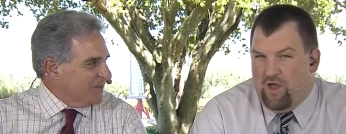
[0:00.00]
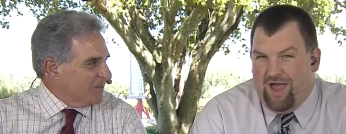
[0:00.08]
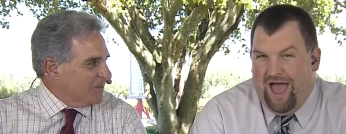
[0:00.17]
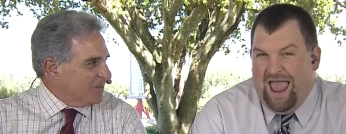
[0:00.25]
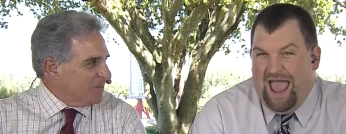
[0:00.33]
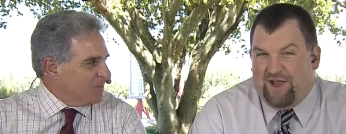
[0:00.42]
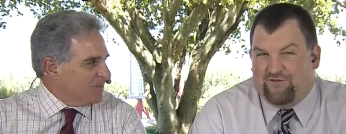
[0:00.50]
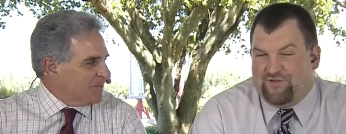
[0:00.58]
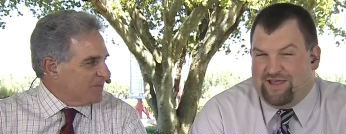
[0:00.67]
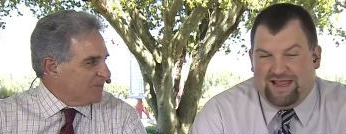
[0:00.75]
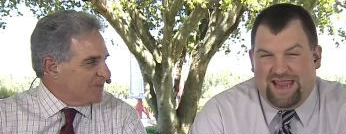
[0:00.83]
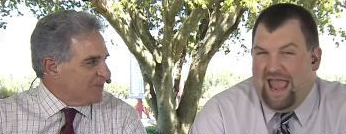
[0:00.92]
Speaker 1: I actually,
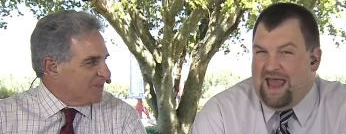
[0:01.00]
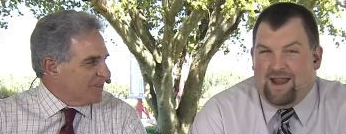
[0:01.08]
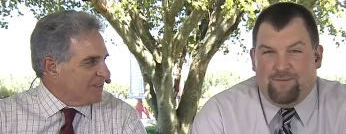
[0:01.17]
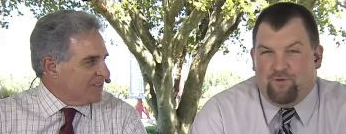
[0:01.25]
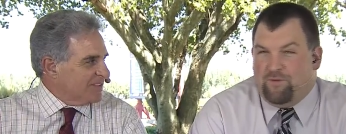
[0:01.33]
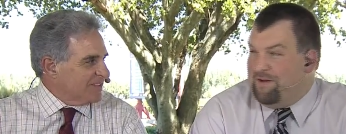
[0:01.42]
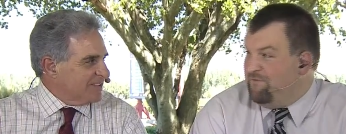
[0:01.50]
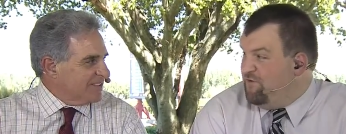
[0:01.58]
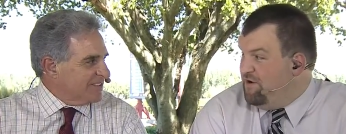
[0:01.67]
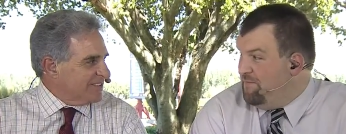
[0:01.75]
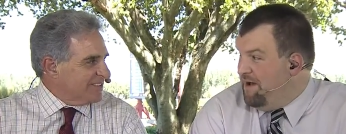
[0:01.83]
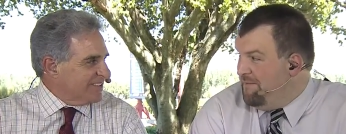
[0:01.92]
again, I put my foot
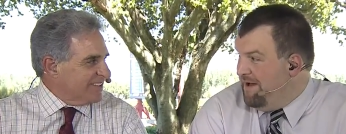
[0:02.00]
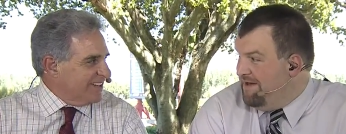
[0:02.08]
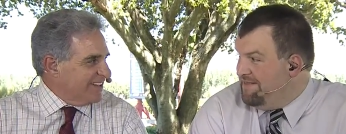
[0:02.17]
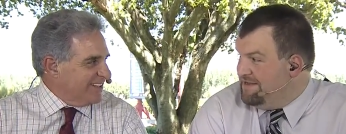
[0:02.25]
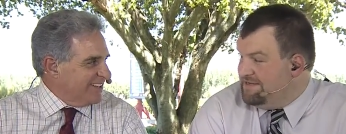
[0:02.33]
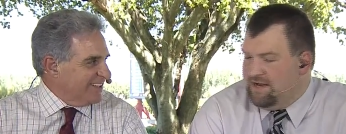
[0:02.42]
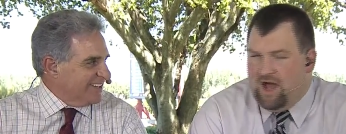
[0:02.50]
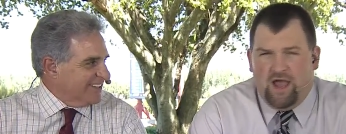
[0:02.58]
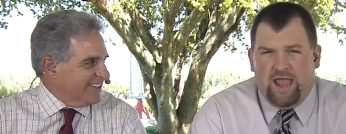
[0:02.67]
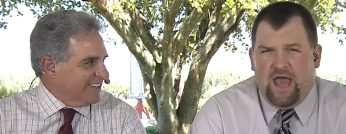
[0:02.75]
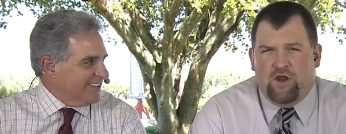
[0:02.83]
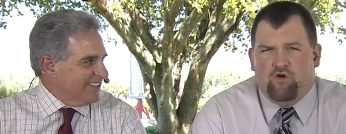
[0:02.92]
in my mouth and said, oh,
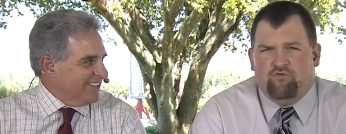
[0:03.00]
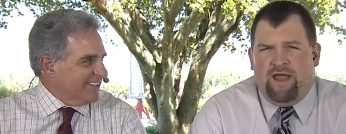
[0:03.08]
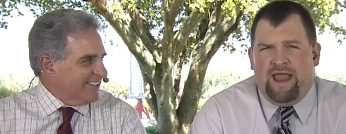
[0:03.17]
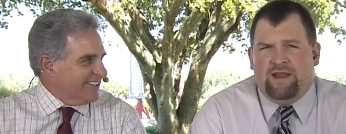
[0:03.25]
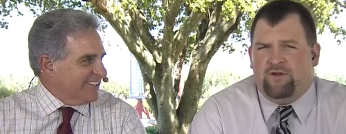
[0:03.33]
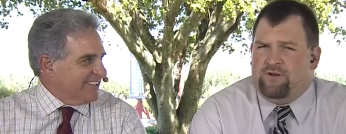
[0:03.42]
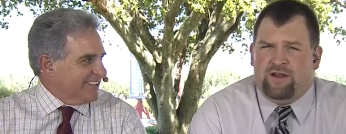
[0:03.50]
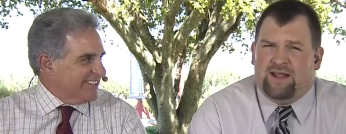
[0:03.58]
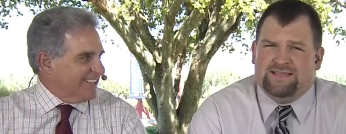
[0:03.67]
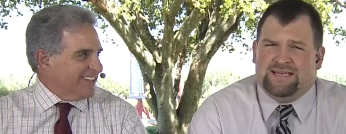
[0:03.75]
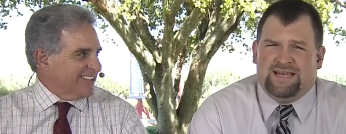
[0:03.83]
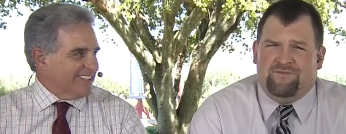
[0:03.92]
yeah, no rain, or not
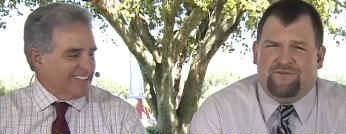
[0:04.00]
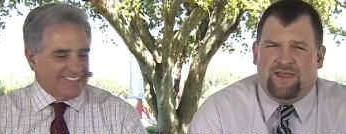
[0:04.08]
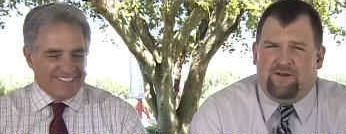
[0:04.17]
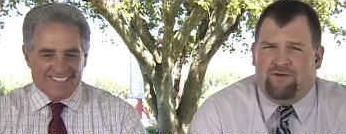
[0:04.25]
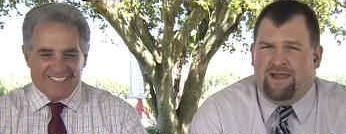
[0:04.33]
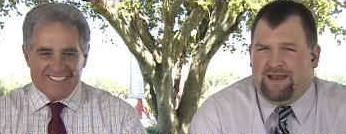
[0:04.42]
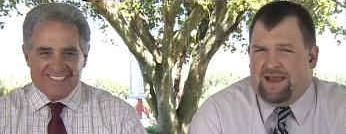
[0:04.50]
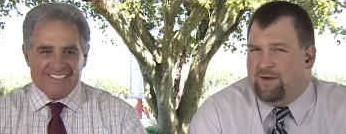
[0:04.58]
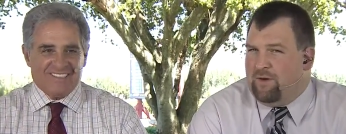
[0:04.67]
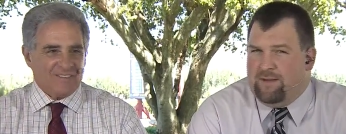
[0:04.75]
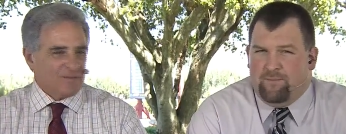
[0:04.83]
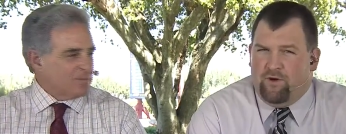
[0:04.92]
significant rain
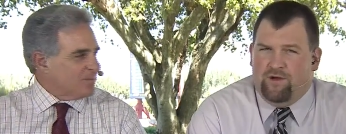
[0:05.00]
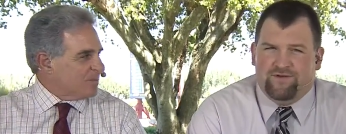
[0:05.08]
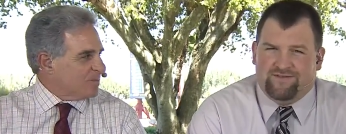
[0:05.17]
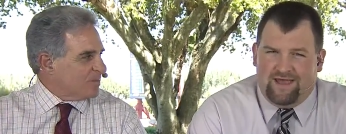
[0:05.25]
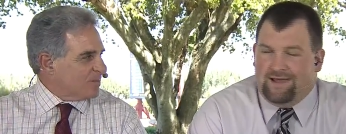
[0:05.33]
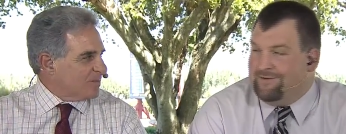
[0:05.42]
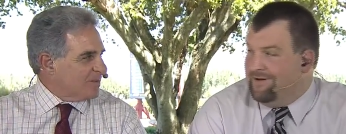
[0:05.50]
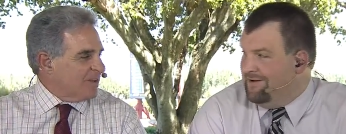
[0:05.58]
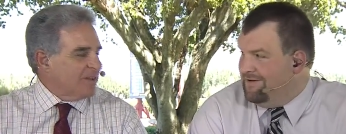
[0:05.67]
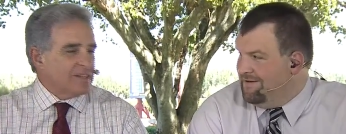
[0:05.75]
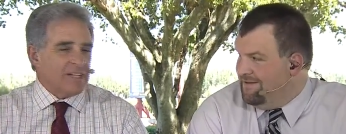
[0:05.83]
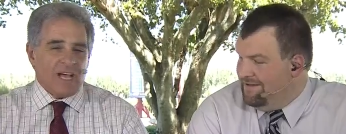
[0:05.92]
anyway. Boy, was I wrong.
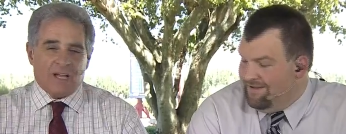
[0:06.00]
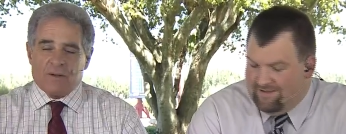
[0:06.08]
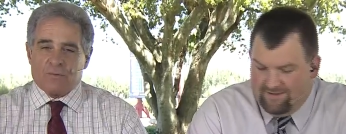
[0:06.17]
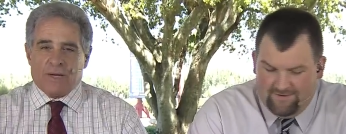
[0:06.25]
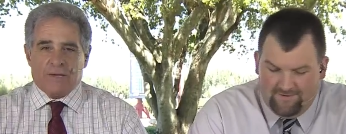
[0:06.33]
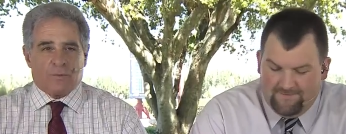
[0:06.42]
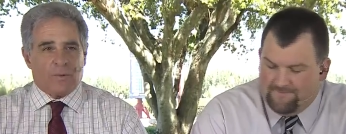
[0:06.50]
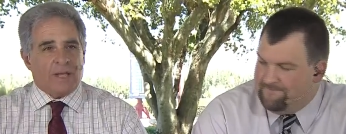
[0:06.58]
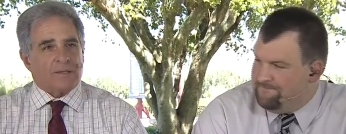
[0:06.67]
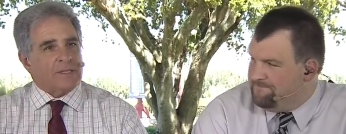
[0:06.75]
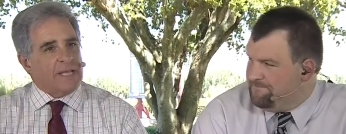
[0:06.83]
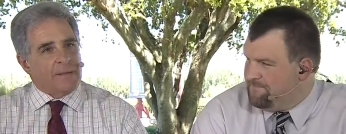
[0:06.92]
Speaker 2: Yeah, it rained throughout
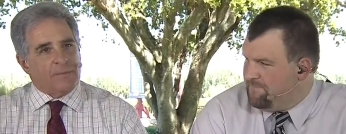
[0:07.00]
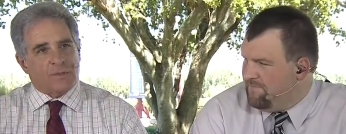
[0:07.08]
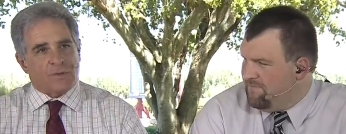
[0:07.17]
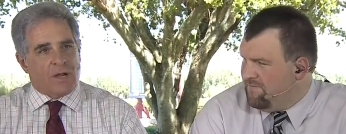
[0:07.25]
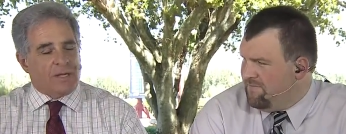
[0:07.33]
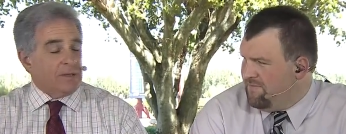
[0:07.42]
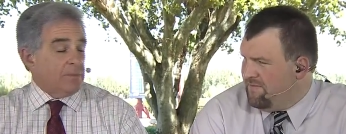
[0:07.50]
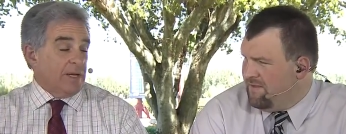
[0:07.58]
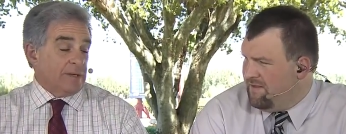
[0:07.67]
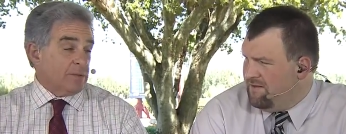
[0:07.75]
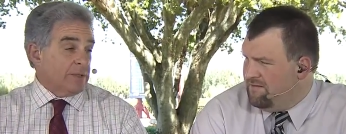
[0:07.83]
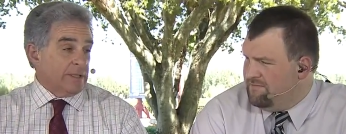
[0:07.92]
the day, and we tried. To, we had
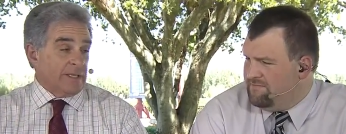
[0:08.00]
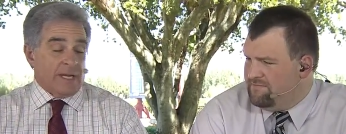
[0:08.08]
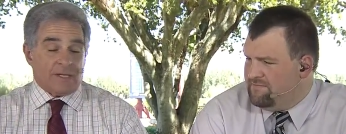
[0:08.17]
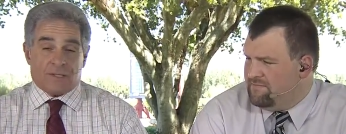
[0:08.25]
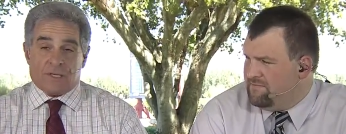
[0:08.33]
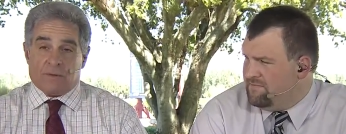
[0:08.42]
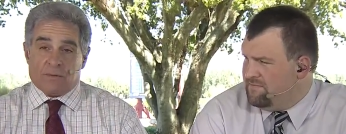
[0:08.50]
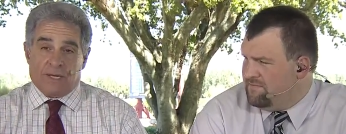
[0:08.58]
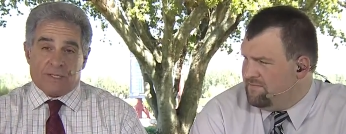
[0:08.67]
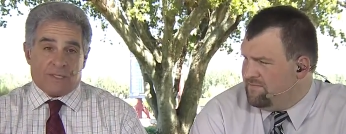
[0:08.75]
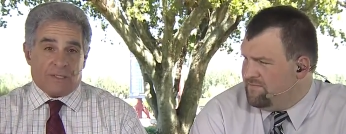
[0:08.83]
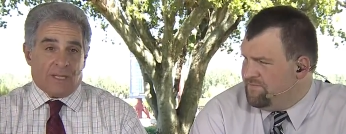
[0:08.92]
a really nice uh,
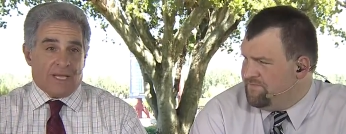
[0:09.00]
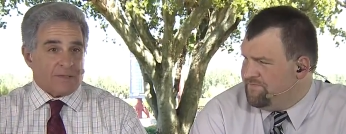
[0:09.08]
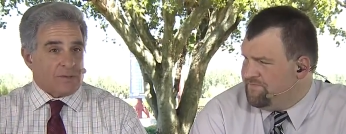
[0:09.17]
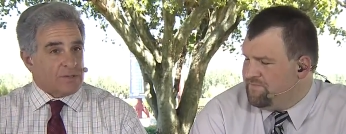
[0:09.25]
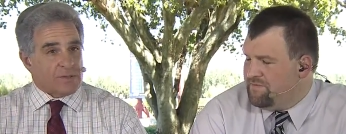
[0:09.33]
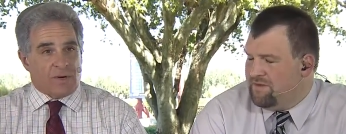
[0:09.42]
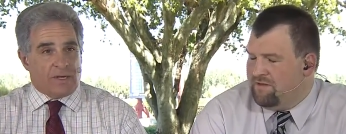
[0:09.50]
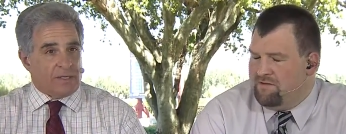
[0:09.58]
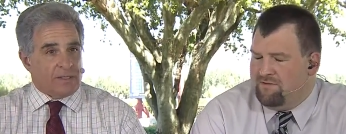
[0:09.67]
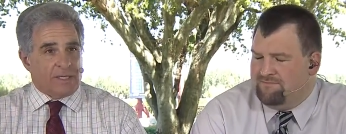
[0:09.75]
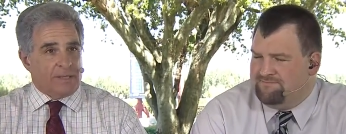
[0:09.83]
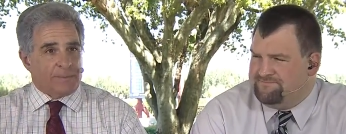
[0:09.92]
race in the last race, tried to
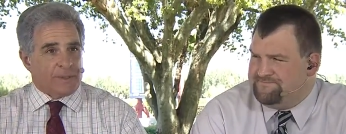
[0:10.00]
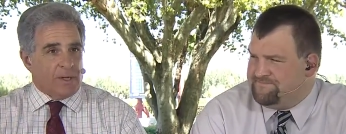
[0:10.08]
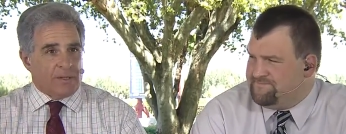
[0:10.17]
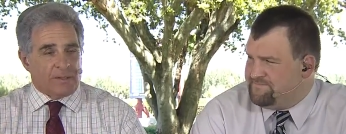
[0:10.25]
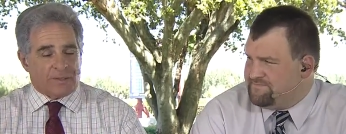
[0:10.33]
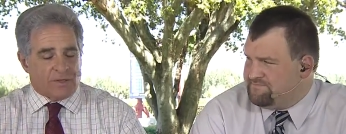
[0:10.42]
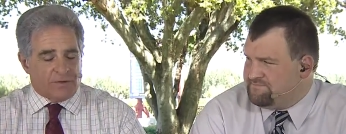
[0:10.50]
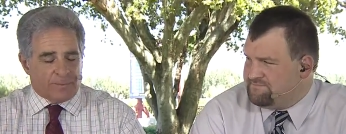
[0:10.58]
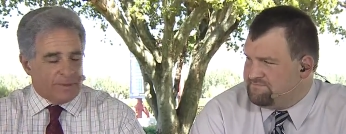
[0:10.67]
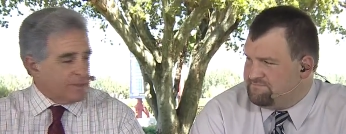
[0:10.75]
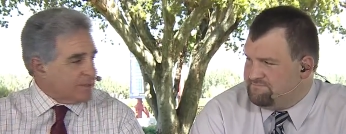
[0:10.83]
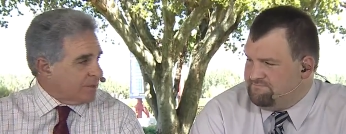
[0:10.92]
keep it on the turf,
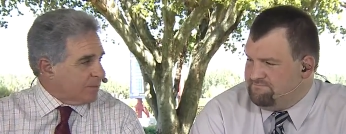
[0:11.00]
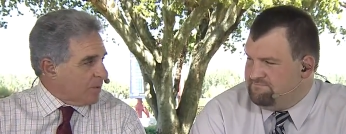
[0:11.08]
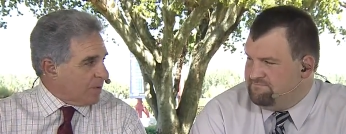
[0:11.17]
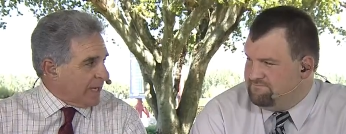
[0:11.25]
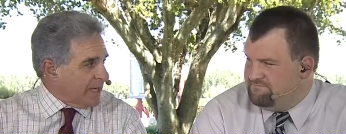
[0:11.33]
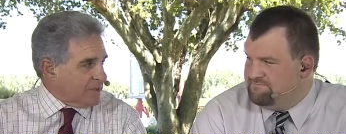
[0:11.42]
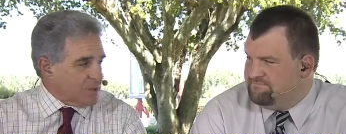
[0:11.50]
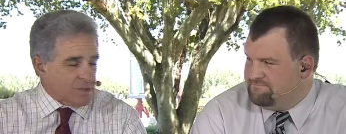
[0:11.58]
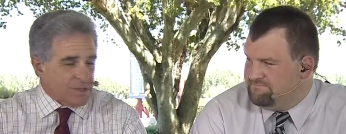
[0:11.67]
but it didn't work out. It just